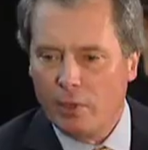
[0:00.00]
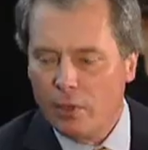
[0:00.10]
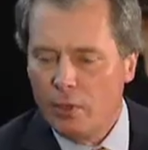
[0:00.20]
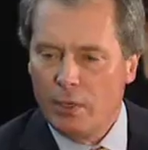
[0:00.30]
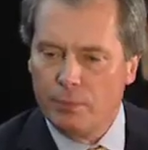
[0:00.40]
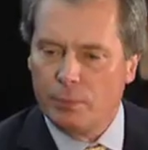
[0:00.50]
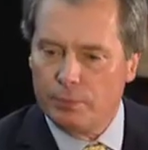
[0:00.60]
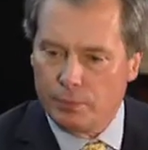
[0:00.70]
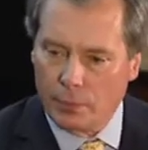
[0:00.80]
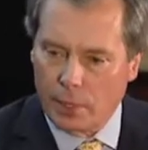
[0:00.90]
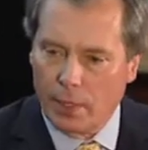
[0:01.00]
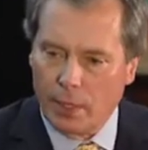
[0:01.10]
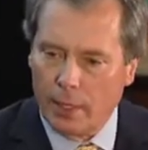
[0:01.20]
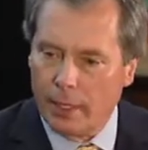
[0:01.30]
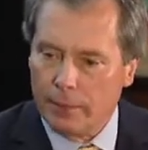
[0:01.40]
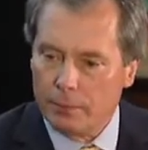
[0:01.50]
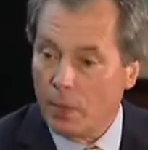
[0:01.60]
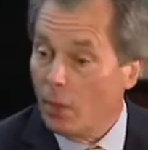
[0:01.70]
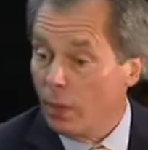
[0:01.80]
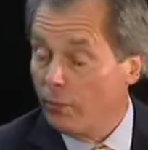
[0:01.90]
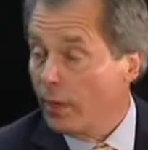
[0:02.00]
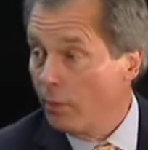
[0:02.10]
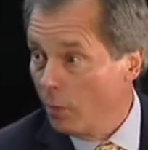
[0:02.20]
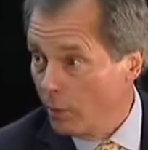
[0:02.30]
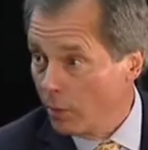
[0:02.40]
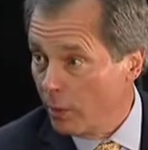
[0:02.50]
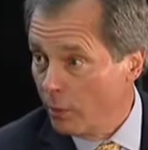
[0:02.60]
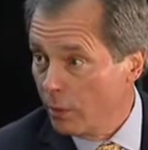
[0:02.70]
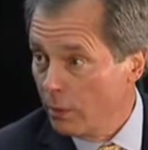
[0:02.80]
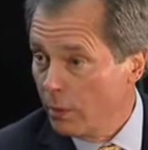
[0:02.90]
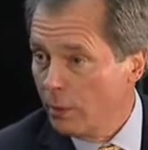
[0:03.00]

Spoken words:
included all of our enrollment growth,